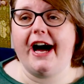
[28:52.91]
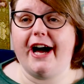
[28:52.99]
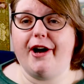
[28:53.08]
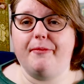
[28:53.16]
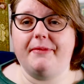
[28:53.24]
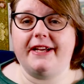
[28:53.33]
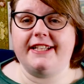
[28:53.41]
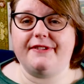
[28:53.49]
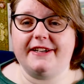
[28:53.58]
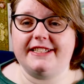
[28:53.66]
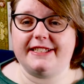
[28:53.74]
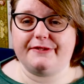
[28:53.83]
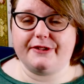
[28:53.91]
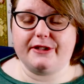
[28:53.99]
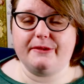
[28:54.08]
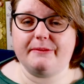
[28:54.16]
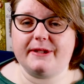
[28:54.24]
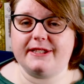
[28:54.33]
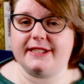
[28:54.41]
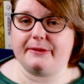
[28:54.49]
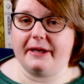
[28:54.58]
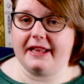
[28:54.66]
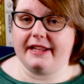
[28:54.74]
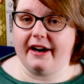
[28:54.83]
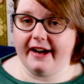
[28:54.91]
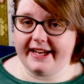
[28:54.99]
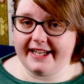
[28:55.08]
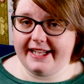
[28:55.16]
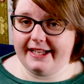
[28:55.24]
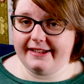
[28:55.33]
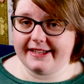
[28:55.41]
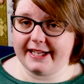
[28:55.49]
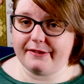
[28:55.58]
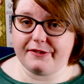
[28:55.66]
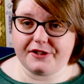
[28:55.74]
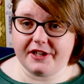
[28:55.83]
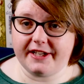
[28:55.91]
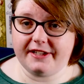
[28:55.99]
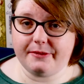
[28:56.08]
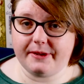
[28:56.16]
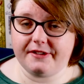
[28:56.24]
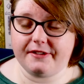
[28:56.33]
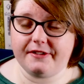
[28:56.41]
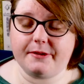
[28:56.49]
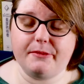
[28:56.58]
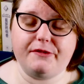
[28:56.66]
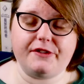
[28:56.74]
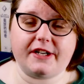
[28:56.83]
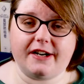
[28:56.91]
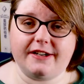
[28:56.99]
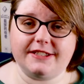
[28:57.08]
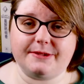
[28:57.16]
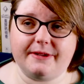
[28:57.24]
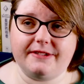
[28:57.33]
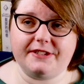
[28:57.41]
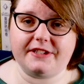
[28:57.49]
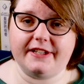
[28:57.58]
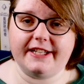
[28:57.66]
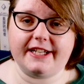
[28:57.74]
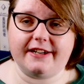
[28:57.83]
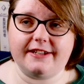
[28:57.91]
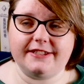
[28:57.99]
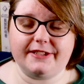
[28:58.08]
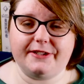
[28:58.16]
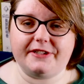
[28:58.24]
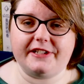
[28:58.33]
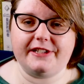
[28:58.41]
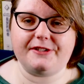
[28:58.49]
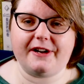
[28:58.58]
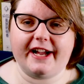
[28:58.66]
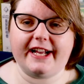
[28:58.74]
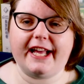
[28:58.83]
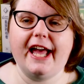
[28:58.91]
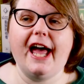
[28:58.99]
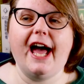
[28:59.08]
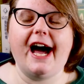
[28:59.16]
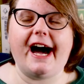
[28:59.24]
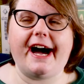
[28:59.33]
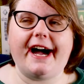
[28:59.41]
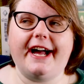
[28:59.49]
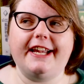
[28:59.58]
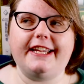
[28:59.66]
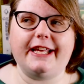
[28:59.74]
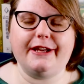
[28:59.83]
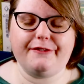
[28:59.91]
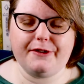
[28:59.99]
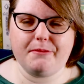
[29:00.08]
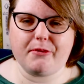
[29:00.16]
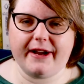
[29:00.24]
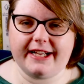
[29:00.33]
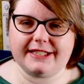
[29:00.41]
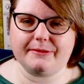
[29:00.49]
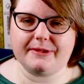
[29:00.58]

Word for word: Um, it's very difficult because it's quite tiny. They give you giant tweezers to move your cars around, your tiny cars on your tiny track. And if you break